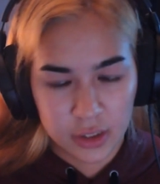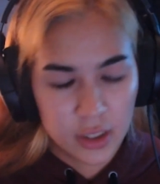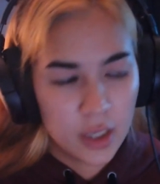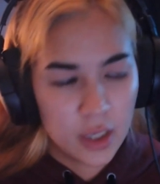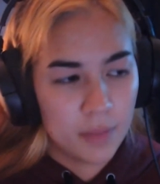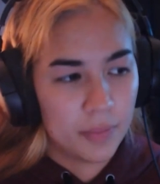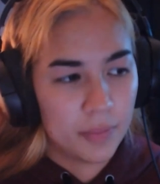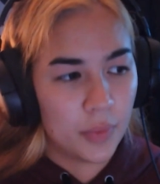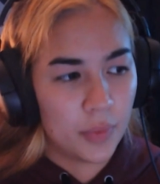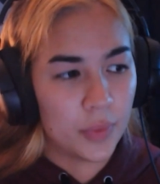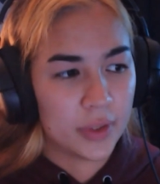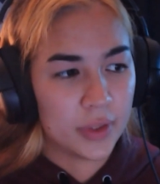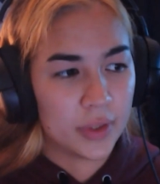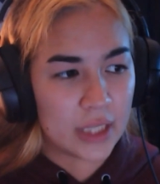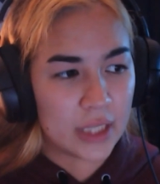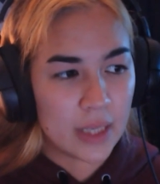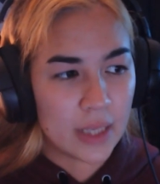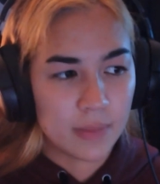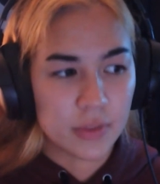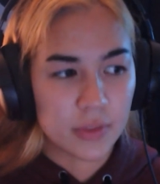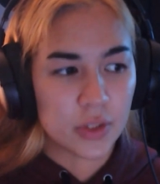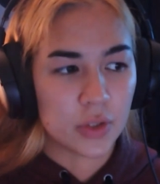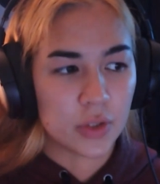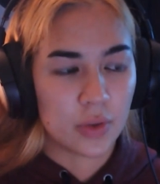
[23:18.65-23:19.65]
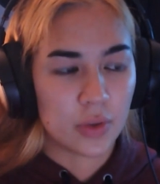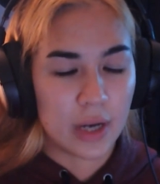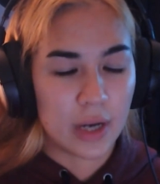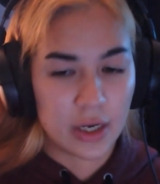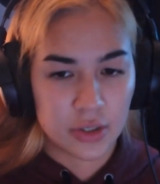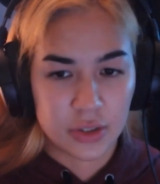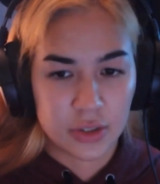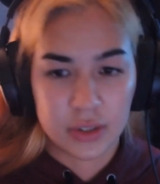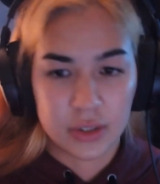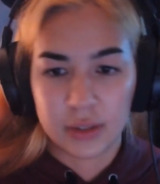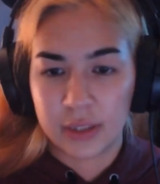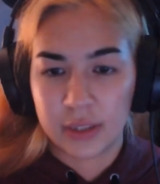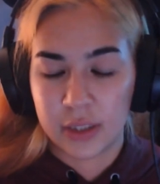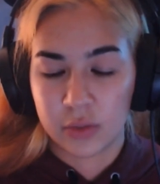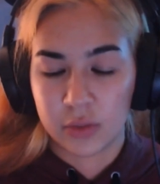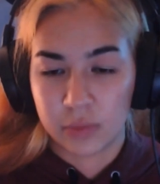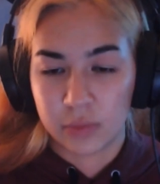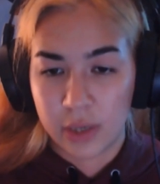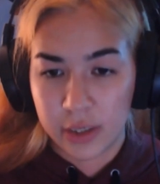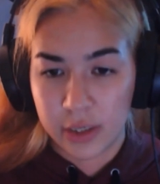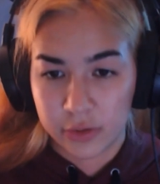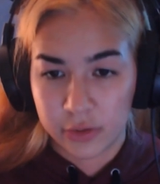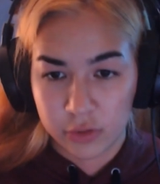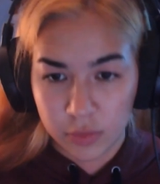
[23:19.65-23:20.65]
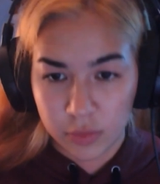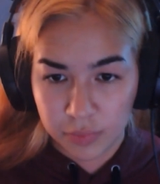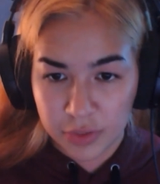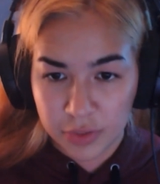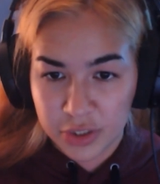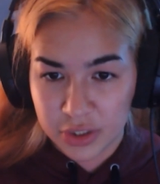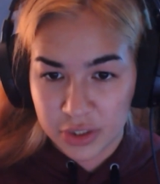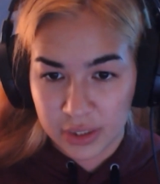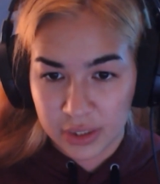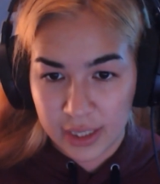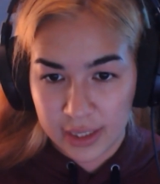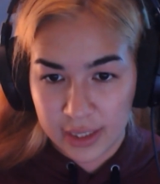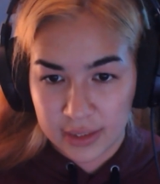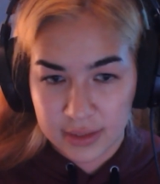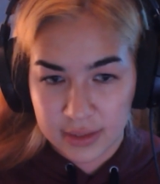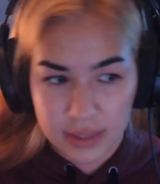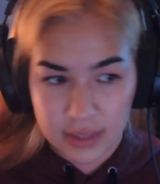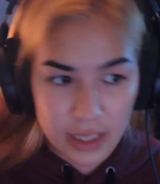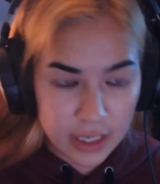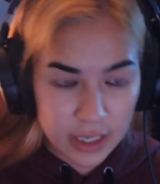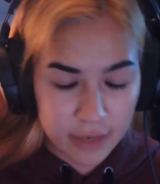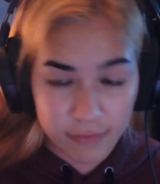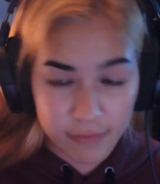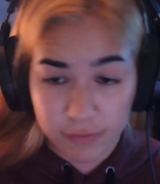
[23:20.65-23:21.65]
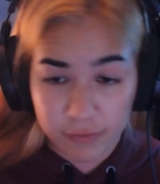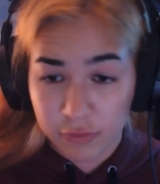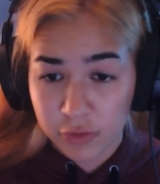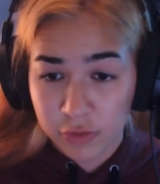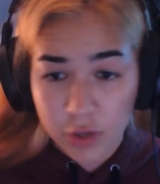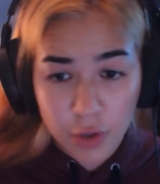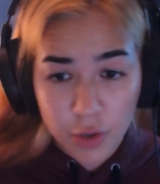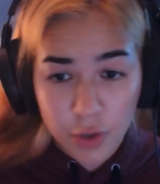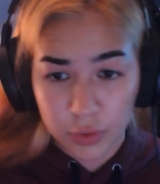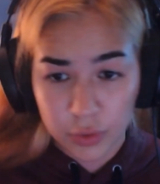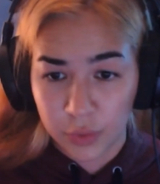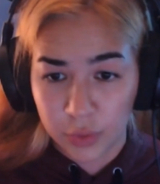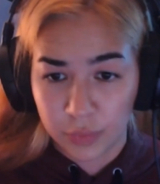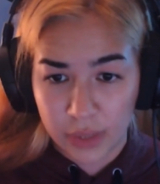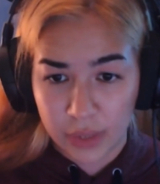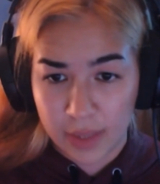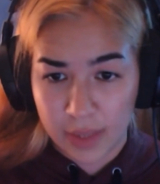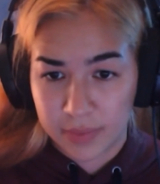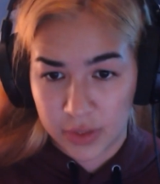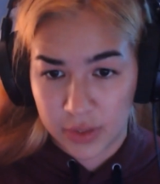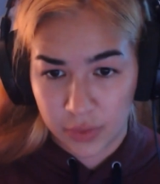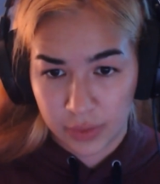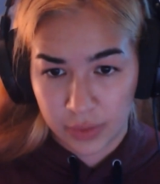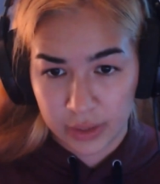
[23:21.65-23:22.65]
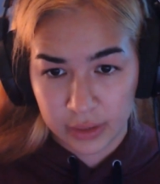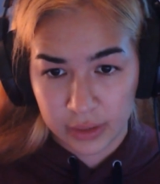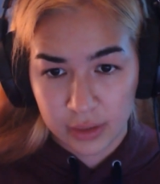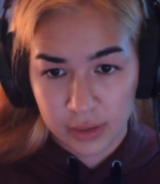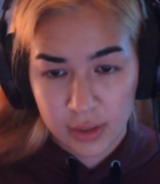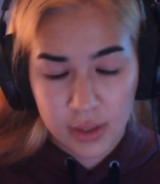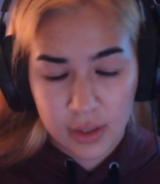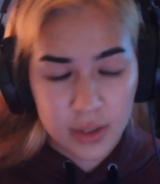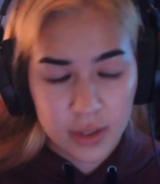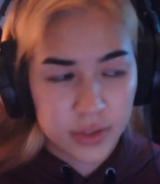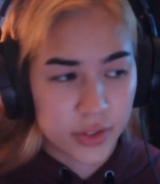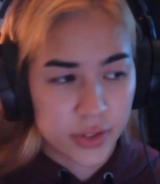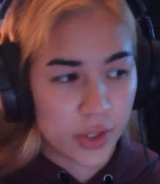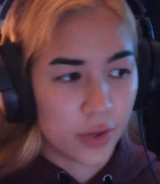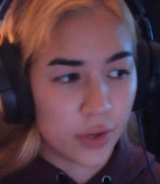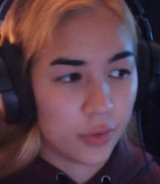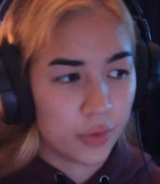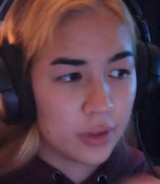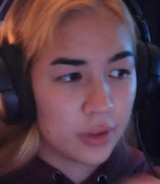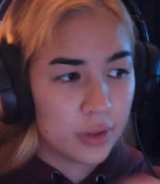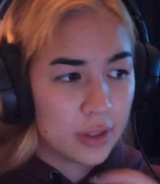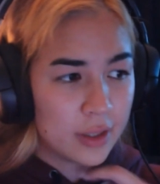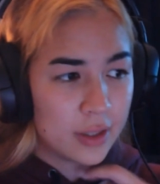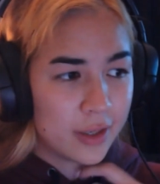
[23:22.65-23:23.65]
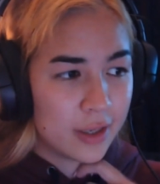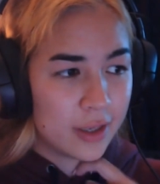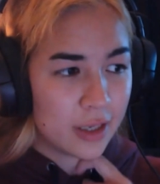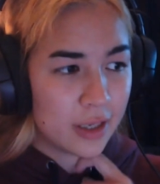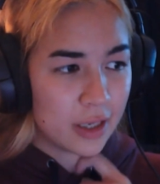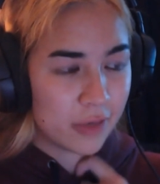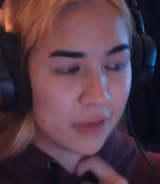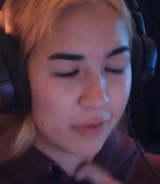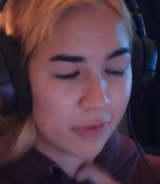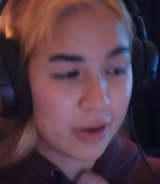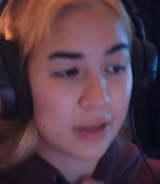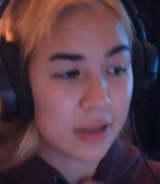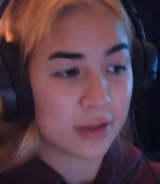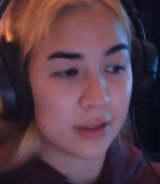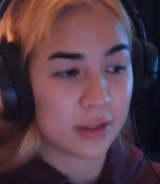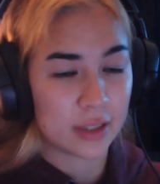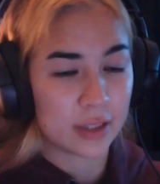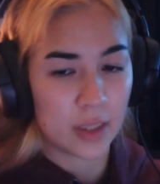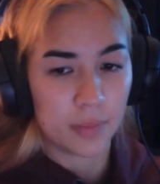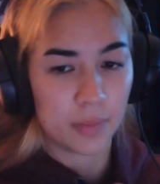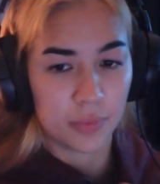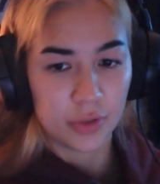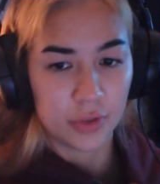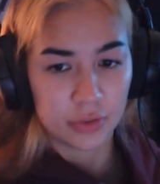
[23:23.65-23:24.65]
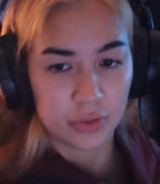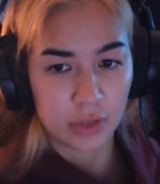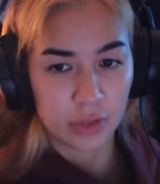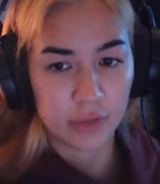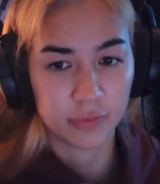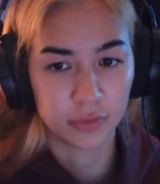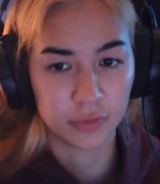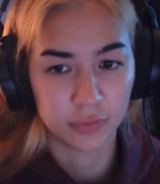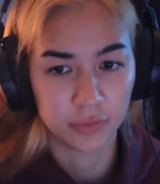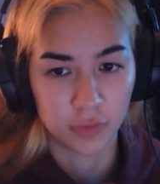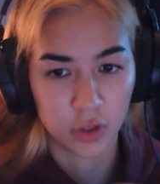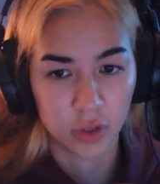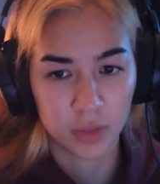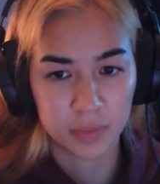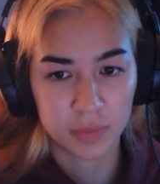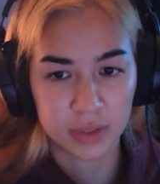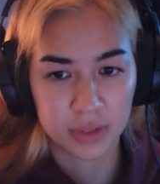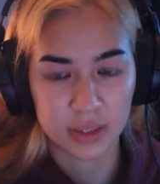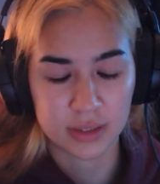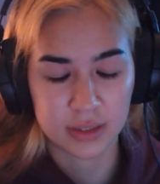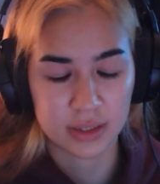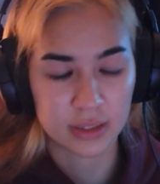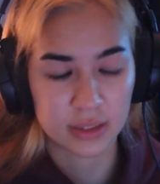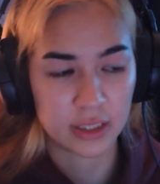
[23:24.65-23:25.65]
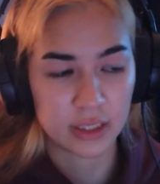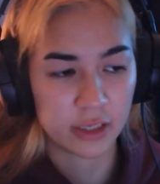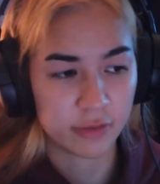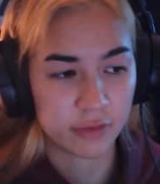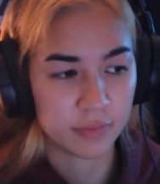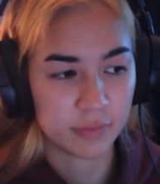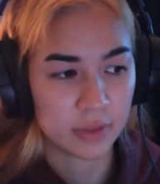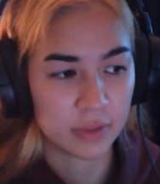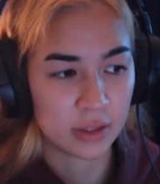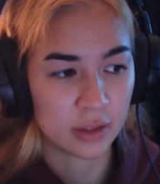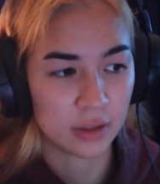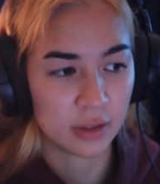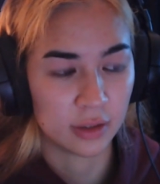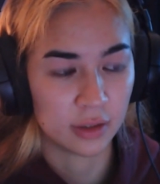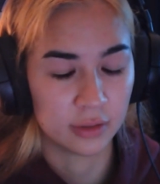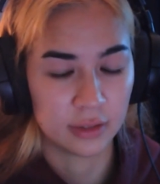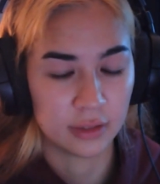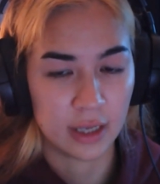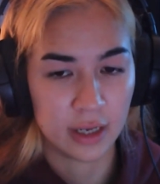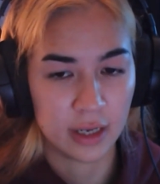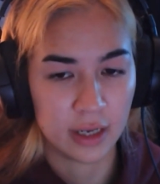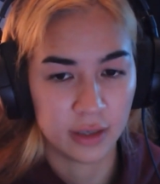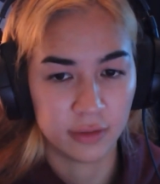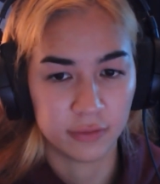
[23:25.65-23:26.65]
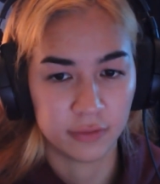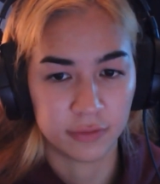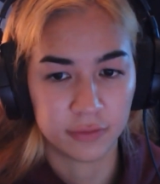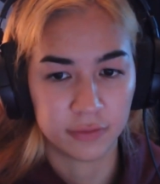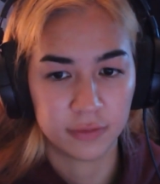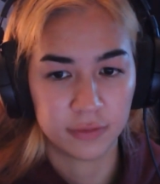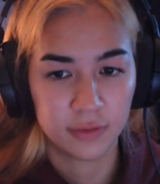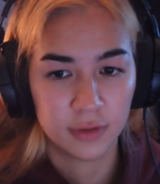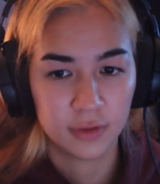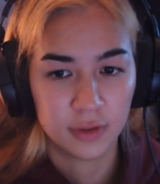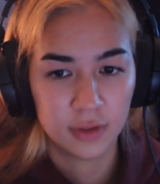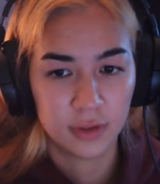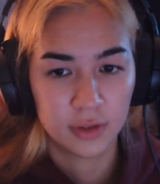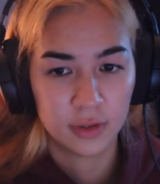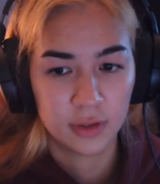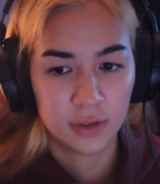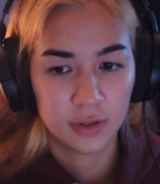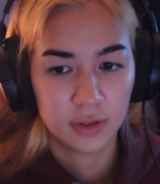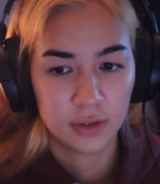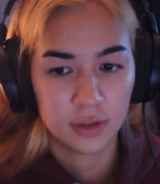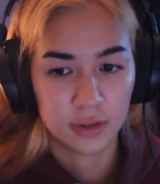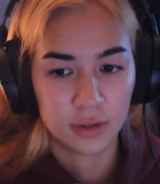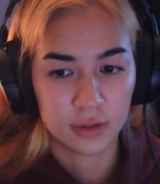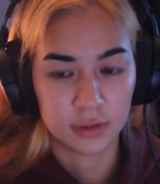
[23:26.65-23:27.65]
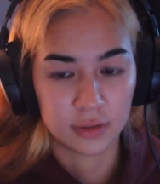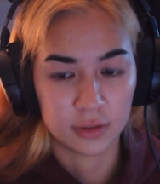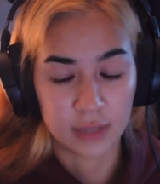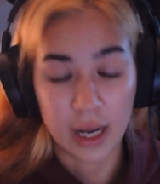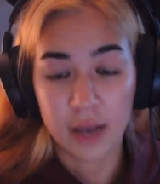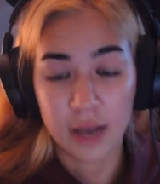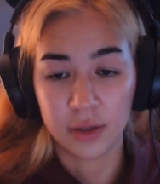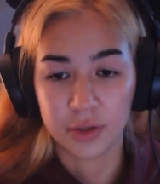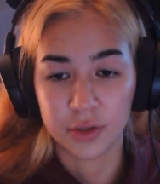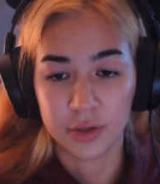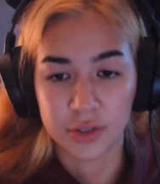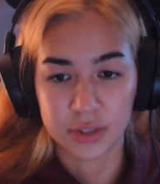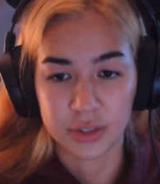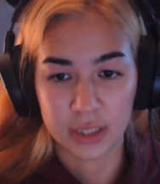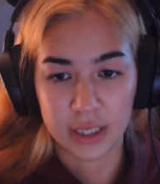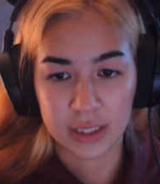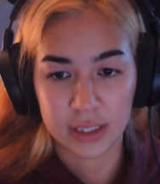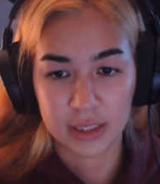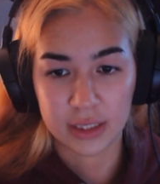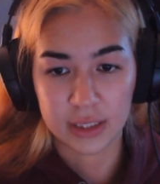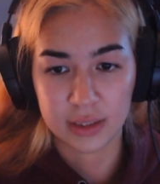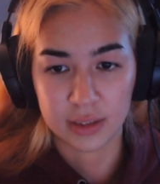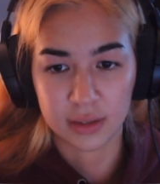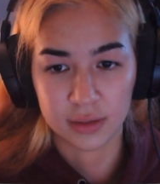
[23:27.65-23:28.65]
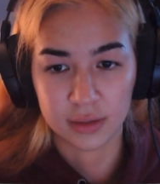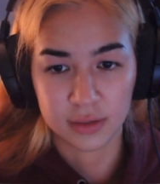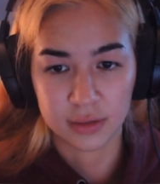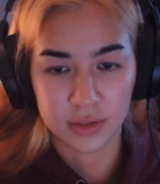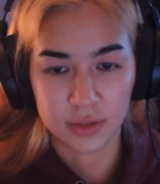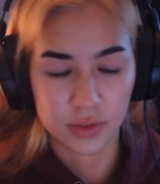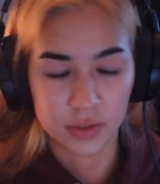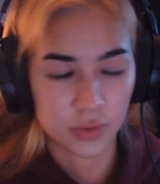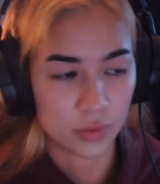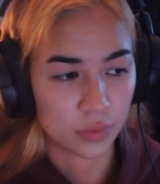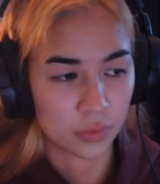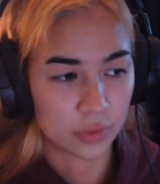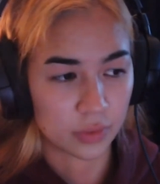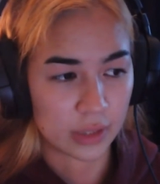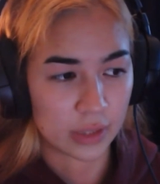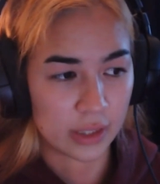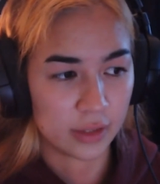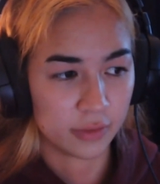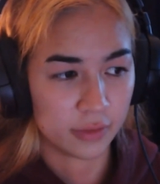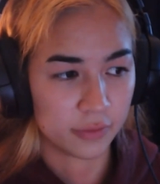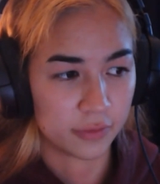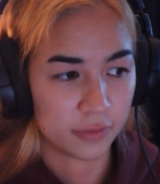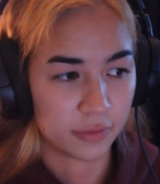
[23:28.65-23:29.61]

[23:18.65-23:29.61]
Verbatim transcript: But when it came to actually like running through breach lines, I have no clue what I'm doing. So if anything, I'm pretty grateful for it because it gave me a lot of knowledge that I needed to kind of